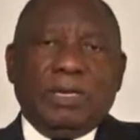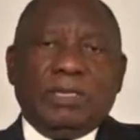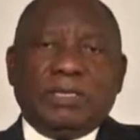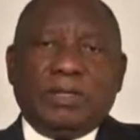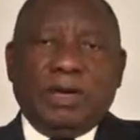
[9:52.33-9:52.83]

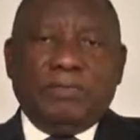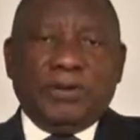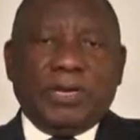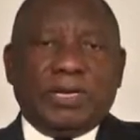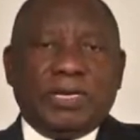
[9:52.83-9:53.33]
South
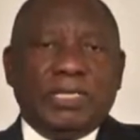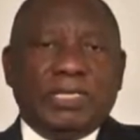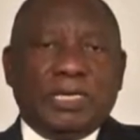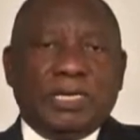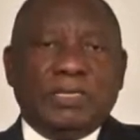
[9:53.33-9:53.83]
Africa
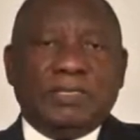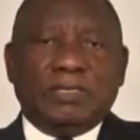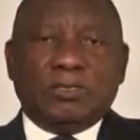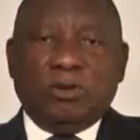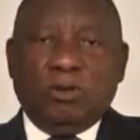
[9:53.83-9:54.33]
reiterates
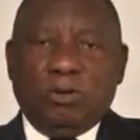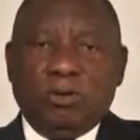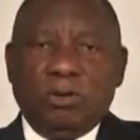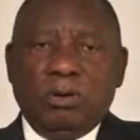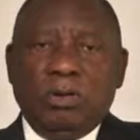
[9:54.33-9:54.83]
its
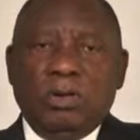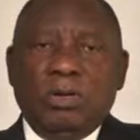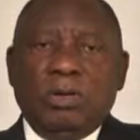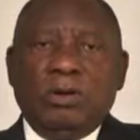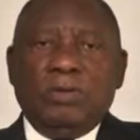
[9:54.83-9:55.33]
call
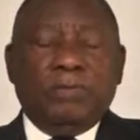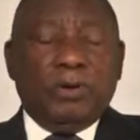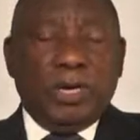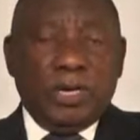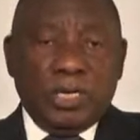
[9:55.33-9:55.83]
for
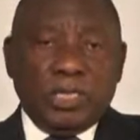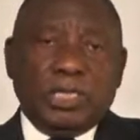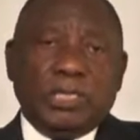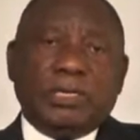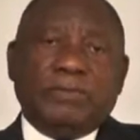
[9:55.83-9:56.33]

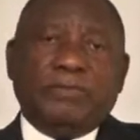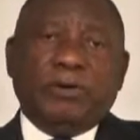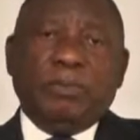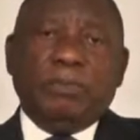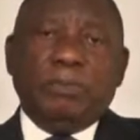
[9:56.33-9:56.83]
urgent
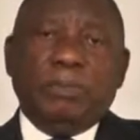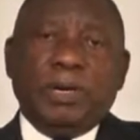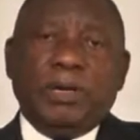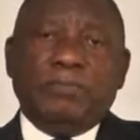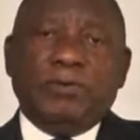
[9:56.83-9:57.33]
reform
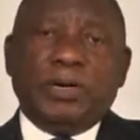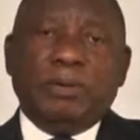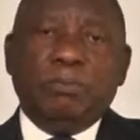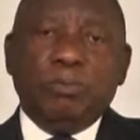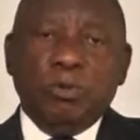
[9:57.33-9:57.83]
and for a
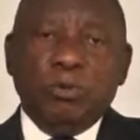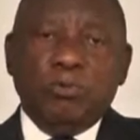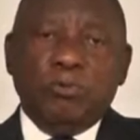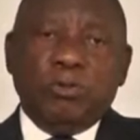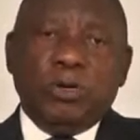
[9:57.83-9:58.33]

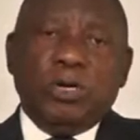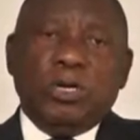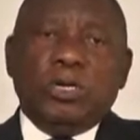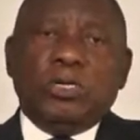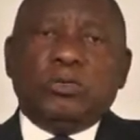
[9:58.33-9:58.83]
move
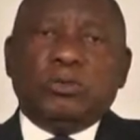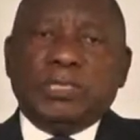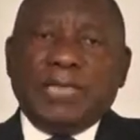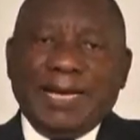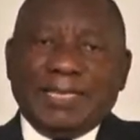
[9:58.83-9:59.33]
to
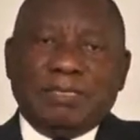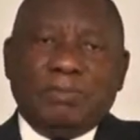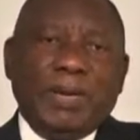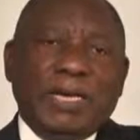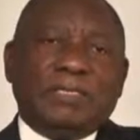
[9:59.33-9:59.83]

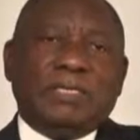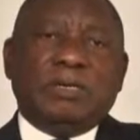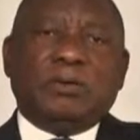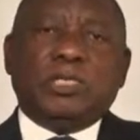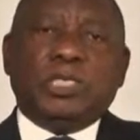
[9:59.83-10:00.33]
text-based
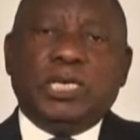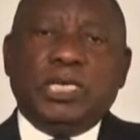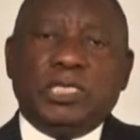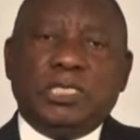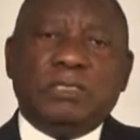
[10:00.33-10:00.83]

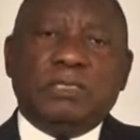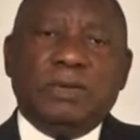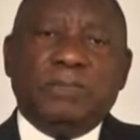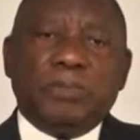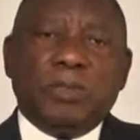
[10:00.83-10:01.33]
negotiations
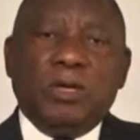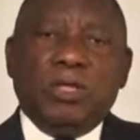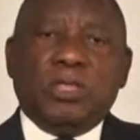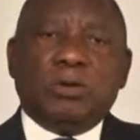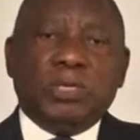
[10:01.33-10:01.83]

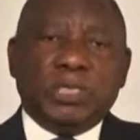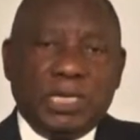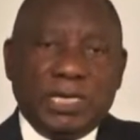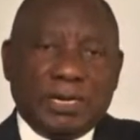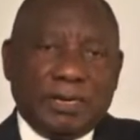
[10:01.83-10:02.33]
through which
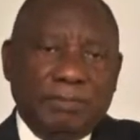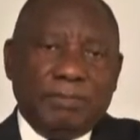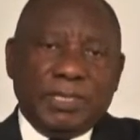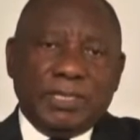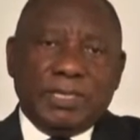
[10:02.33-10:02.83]
an
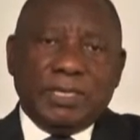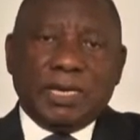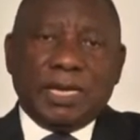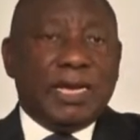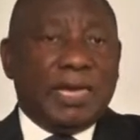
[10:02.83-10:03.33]
agreement
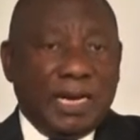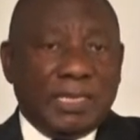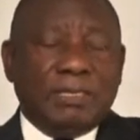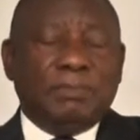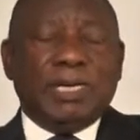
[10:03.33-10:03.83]
can
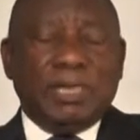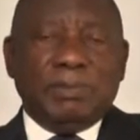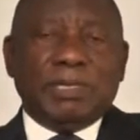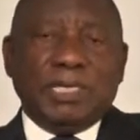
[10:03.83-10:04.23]
ultimately be